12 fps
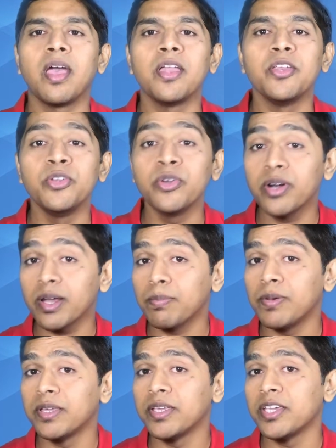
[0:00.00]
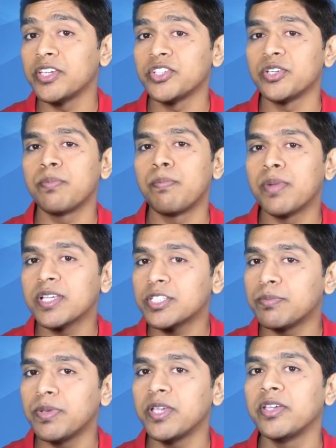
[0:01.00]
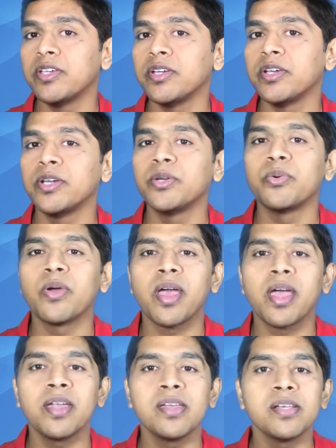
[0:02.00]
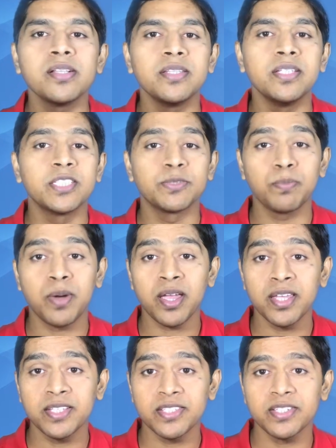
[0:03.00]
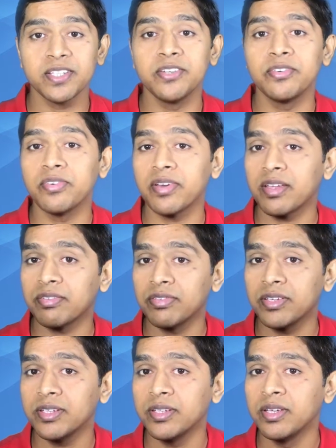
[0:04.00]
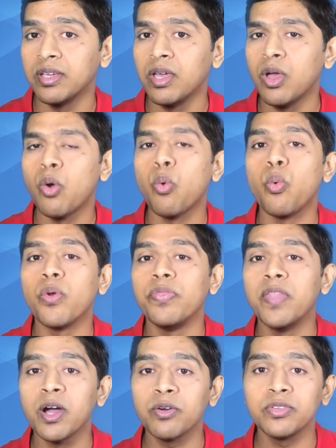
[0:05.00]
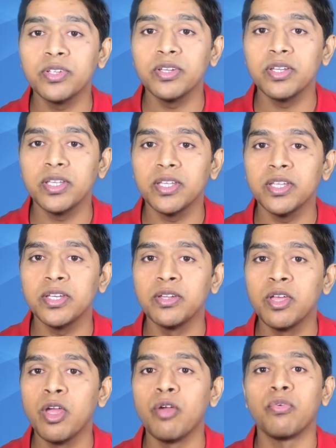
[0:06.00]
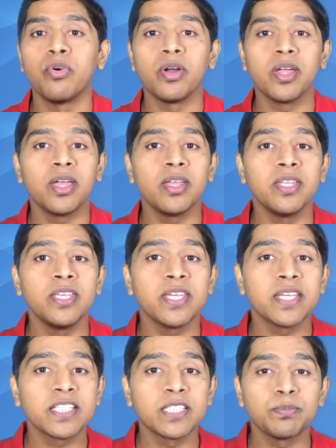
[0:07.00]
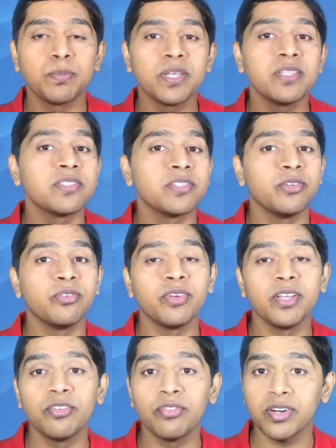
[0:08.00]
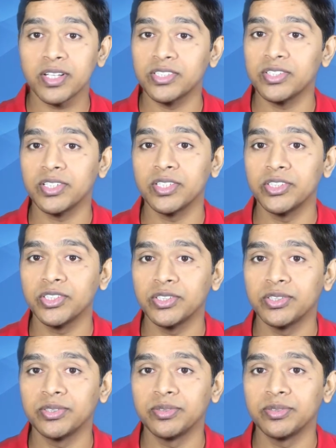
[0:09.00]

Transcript: And your application must be geared to handle the spikes in traffic without the need for any expensive infrastructure.